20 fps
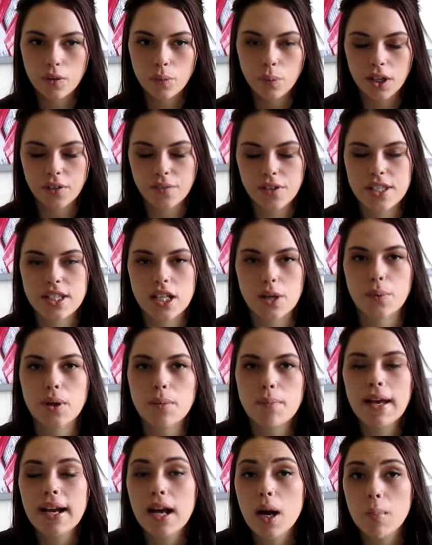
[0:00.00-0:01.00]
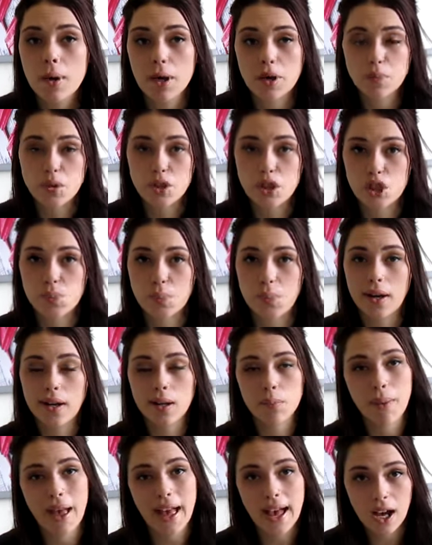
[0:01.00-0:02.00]
when I first started wearing makeup, I was just
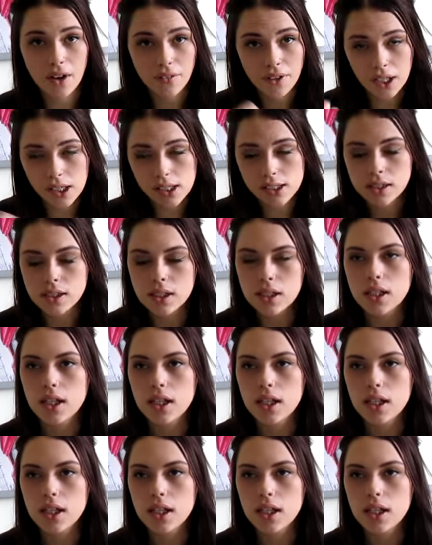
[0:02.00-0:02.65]
wearing powder.